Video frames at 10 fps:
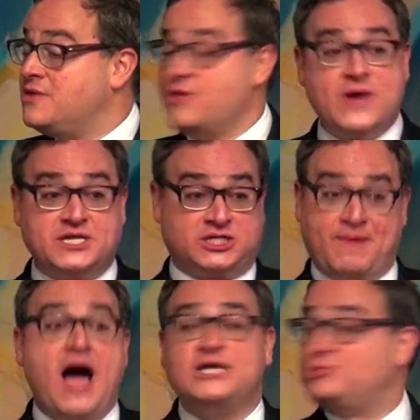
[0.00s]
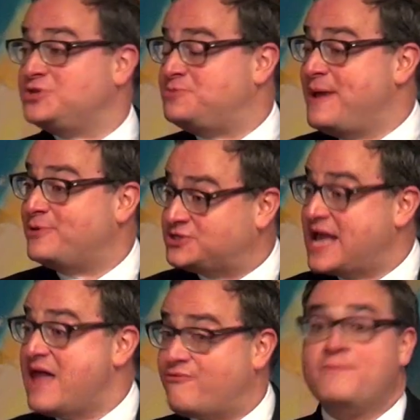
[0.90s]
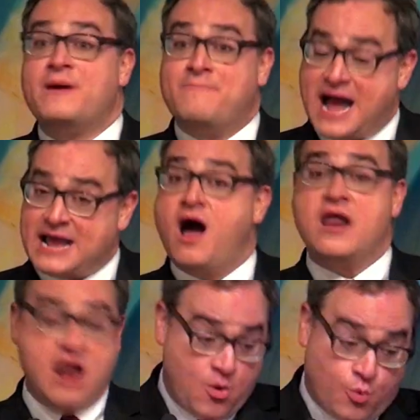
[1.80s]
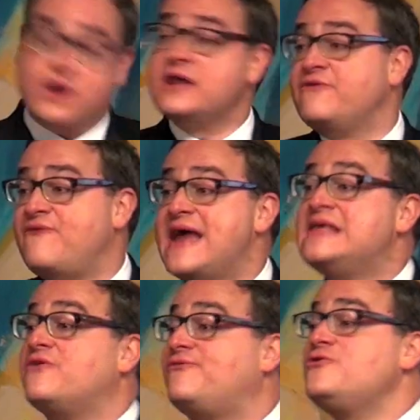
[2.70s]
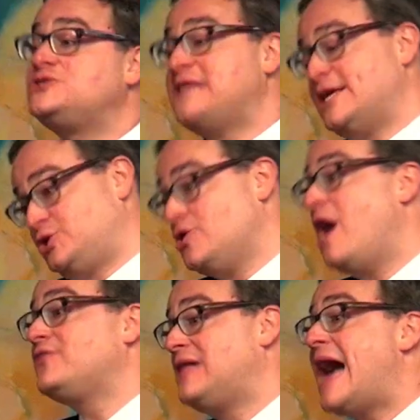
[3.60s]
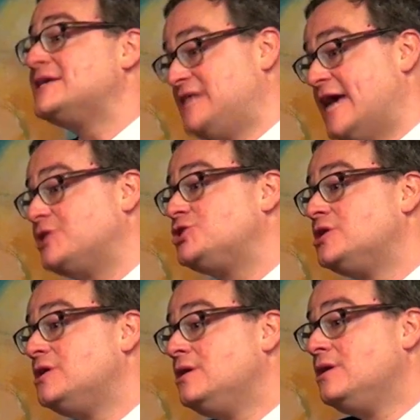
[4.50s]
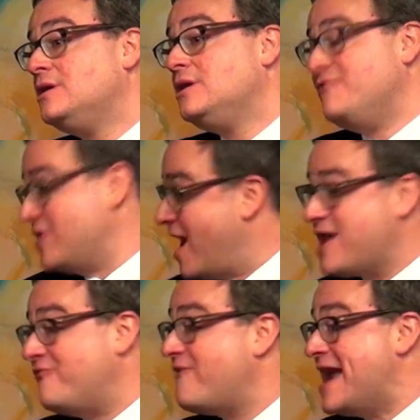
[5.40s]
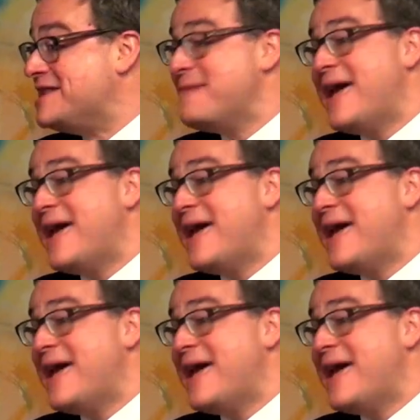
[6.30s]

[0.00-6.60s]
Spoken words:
That we despise what these people stand for, but by God, we're going to fight in the first ditch, not the last ditch. If you got to fight, you